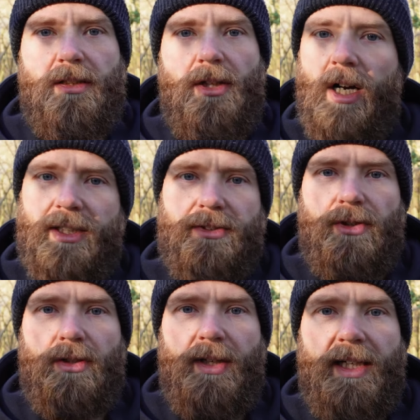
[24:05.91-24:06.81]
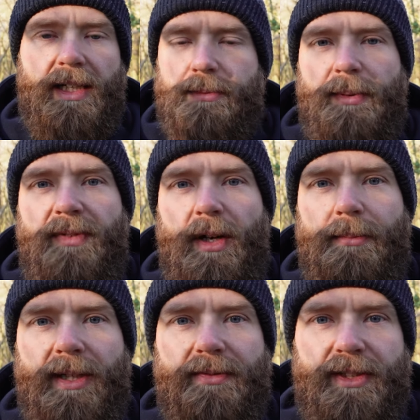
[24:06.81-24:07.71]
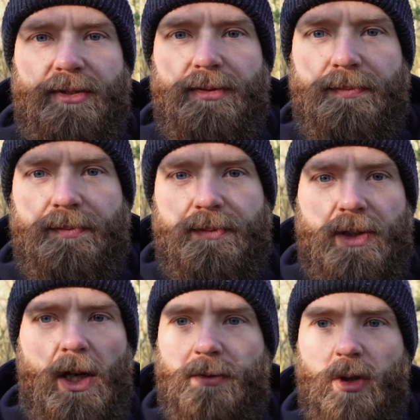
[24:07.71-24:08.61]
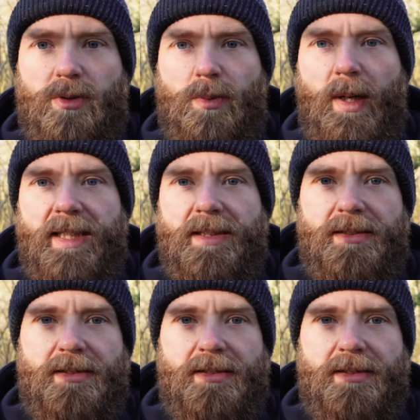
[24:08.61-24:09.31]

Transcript: that I can tolerate, has been very beneficial. I've lost weight.